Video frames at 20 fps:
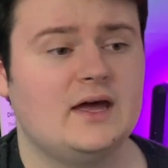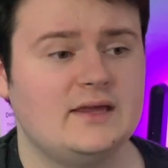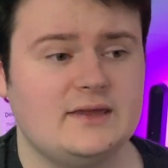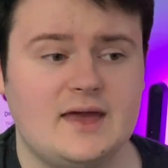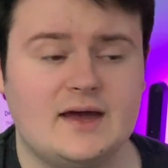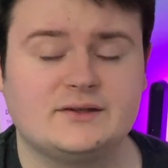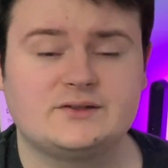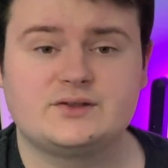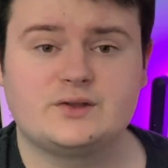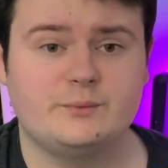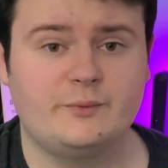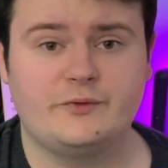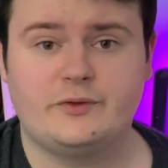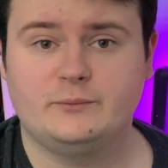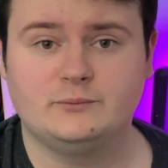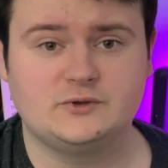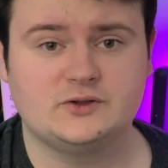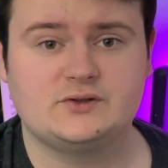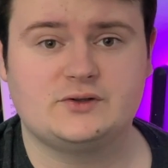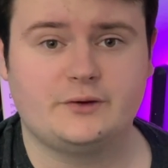Yes, some of
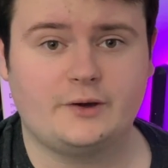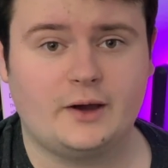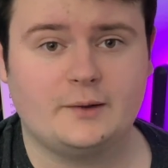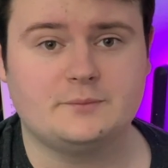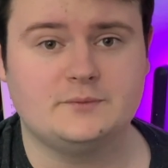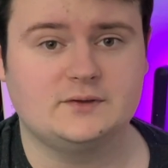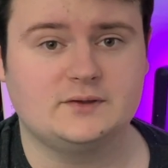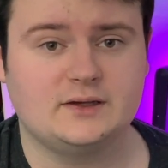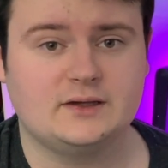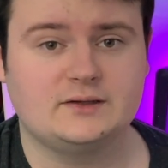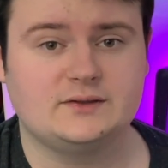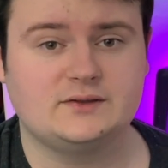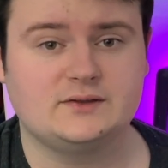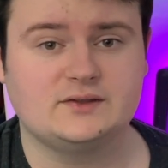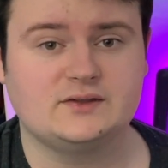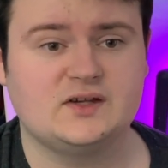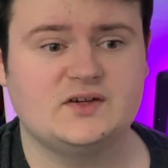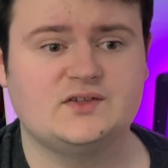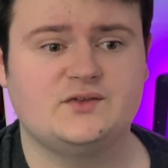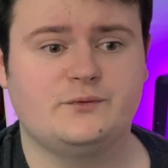them just so happened to get
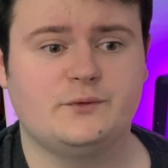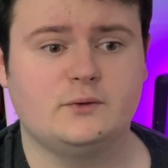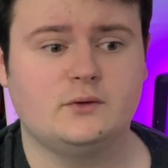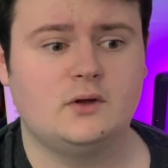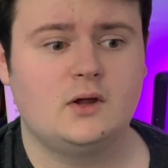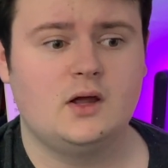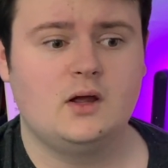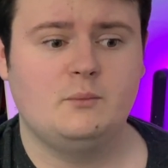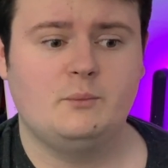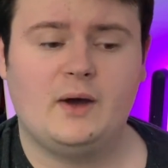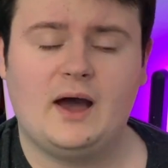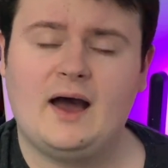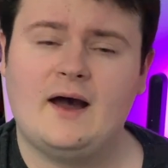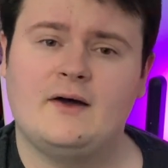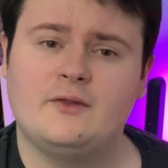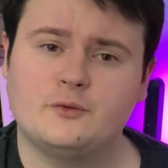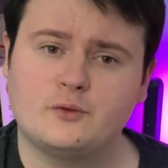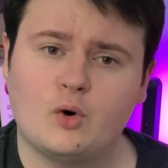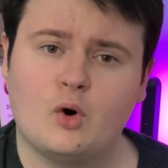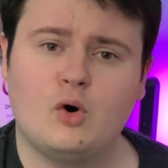successful, but
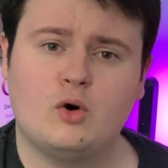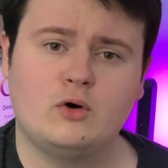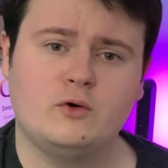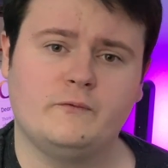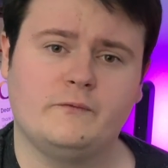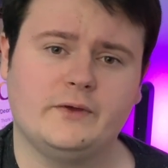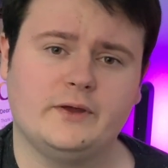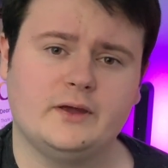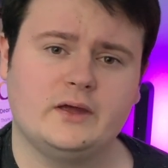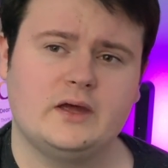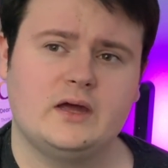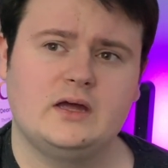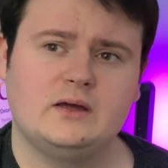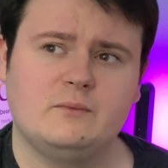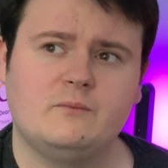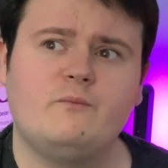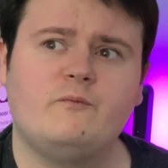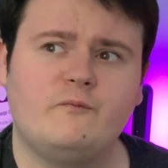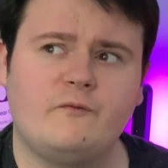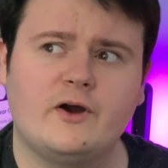at the core of it,
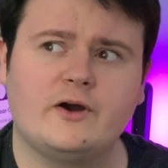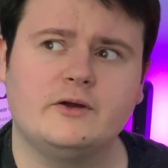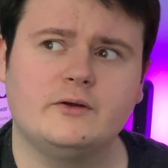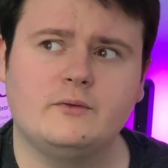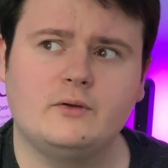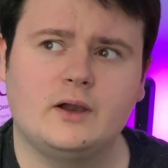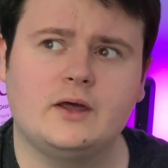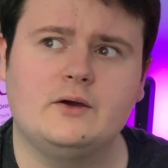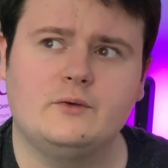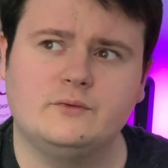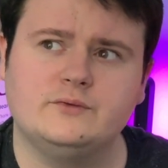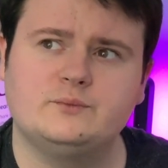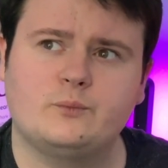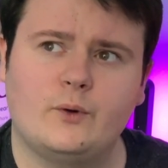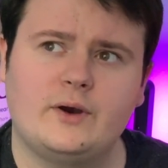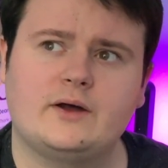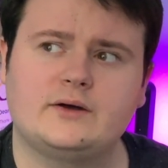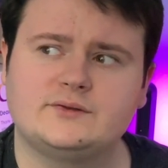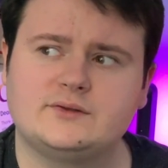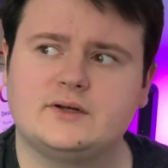very like
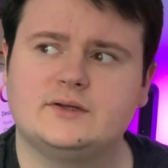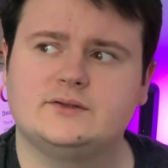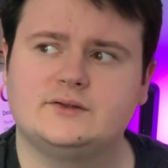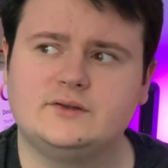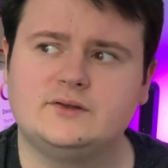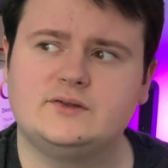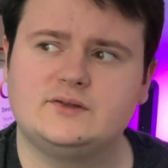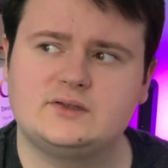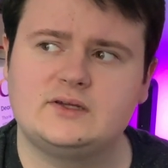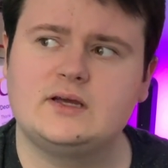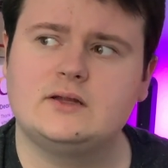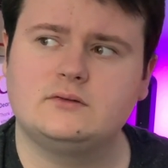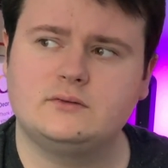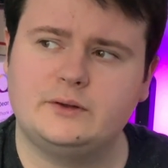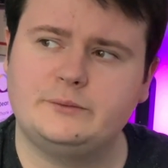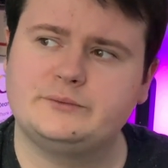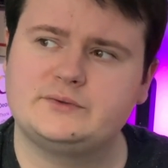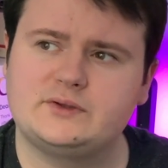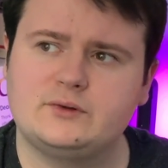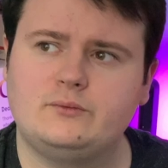when I started,
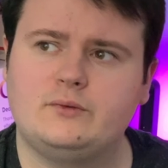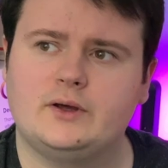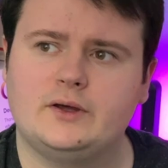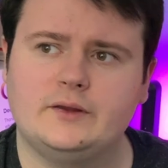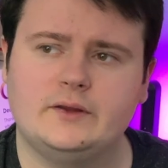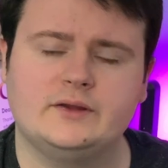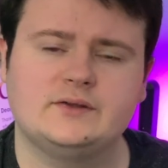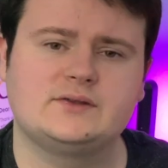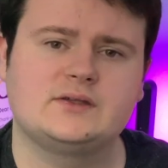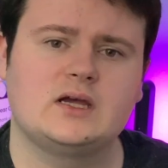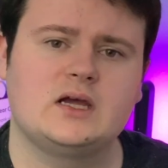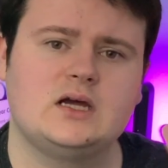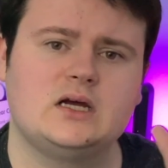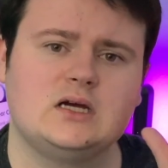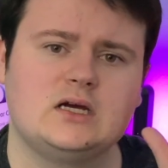it was still like this.